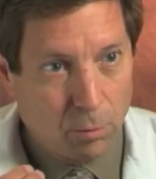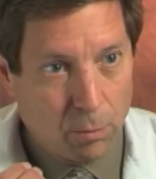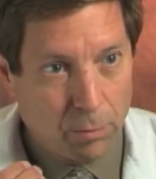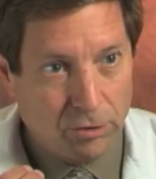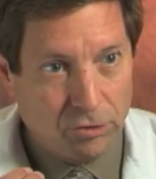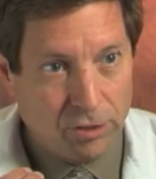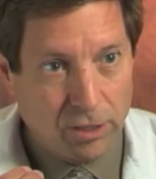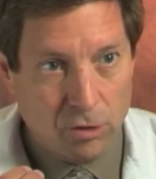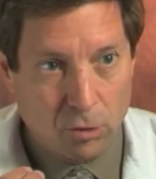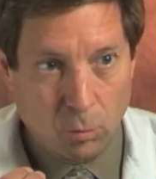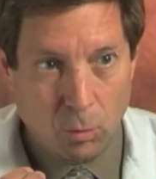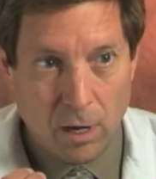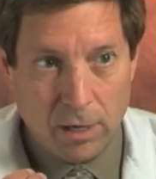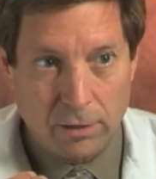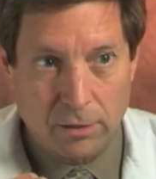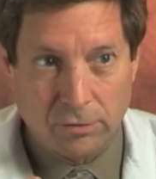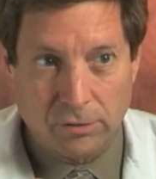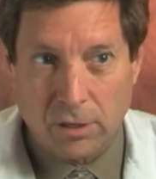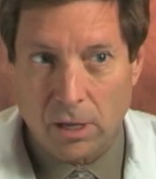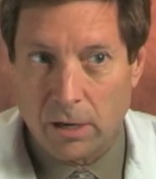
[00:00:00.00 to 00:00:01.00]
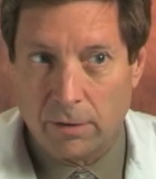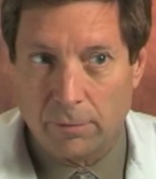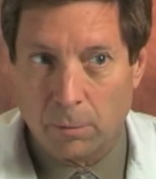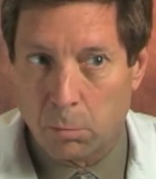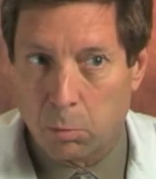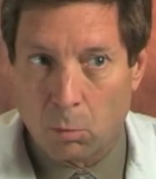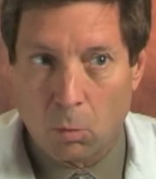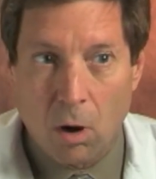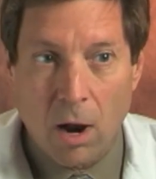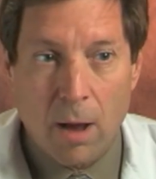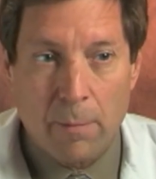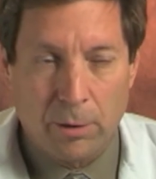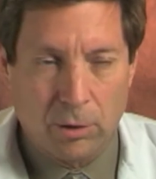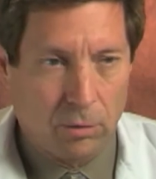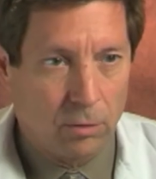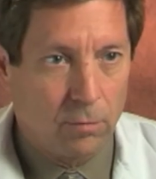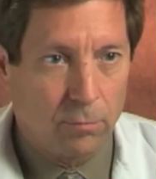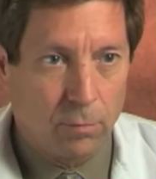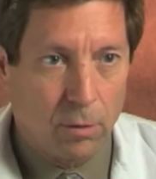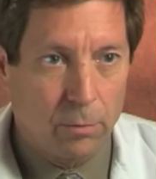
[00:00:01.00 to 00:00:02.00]
what we see in the retina is kind of a
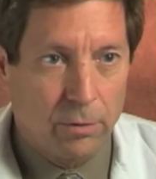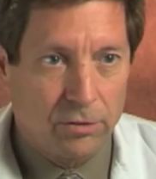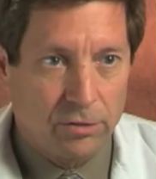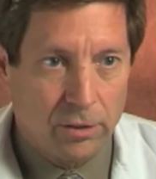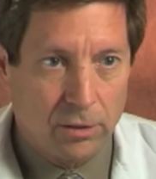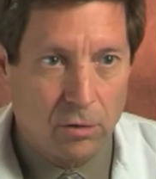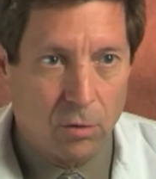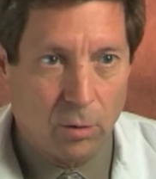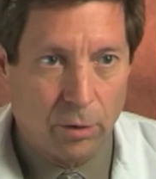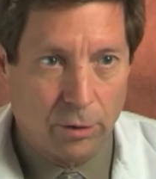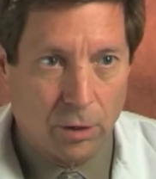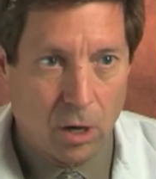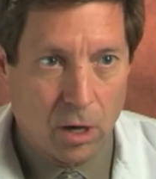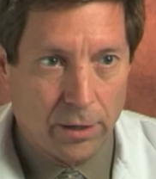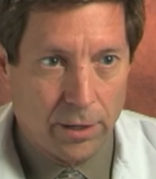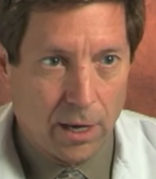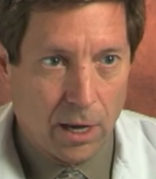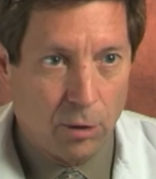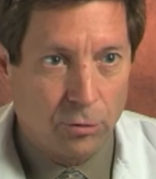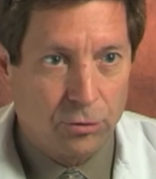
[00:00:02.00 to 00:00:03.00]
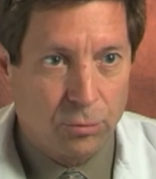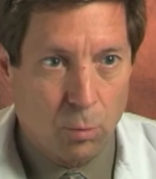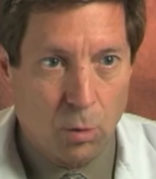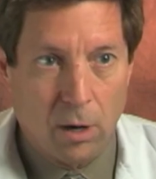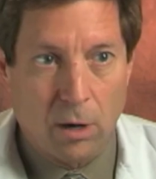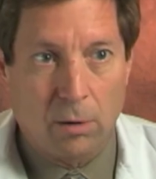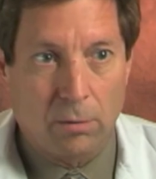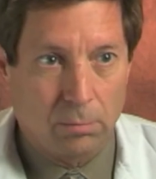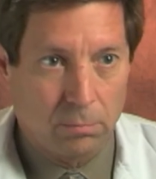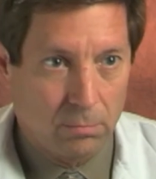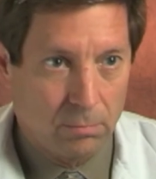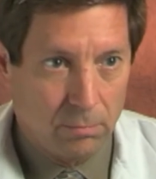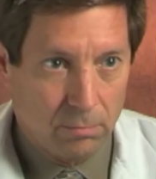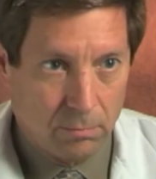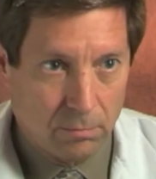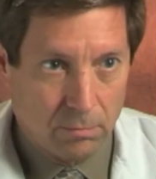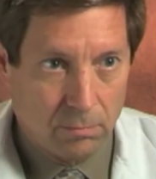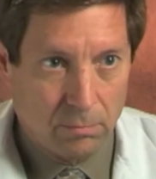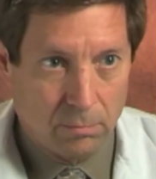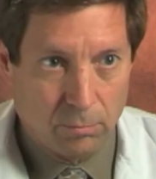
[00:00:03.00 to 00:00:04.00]
barometer of what we see going on elsewhere
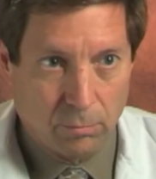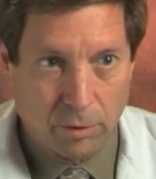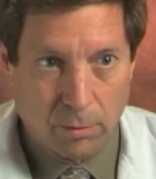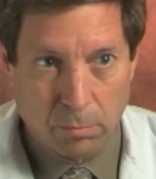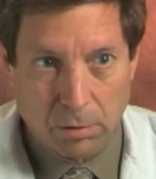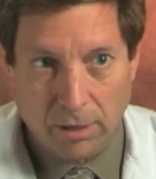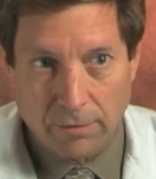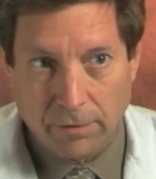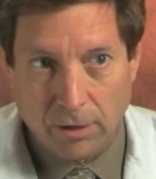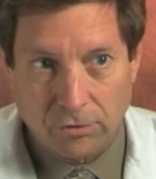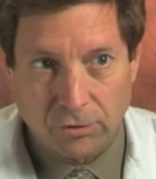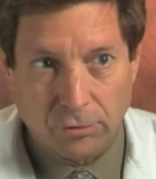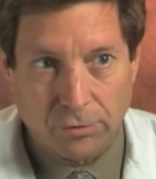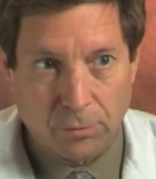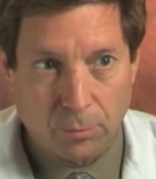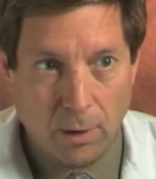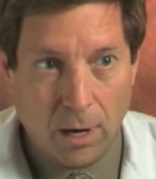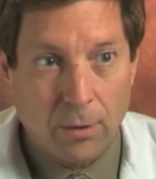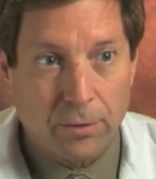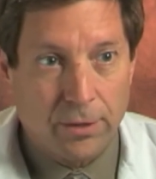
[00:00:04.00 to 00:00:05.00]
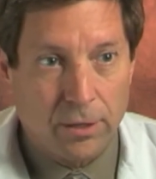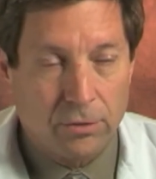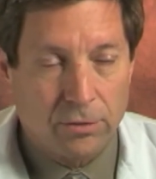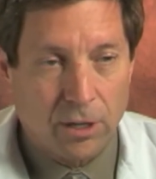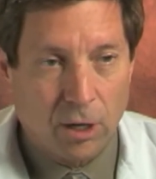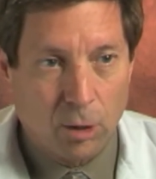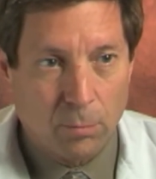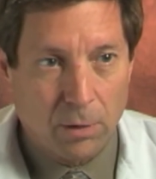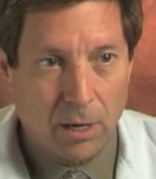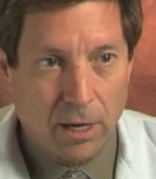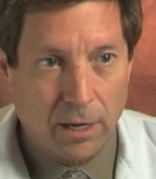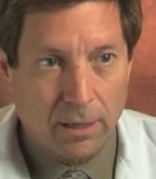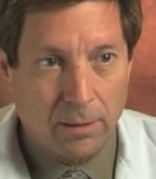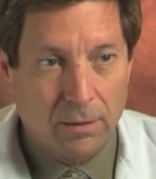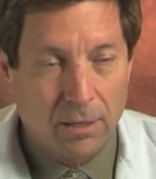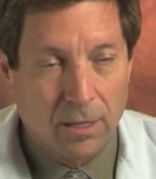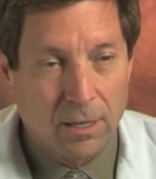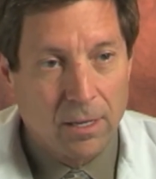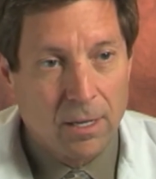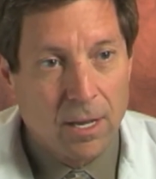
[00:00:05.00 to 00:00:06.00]
with the blood vessels throughout the entire body.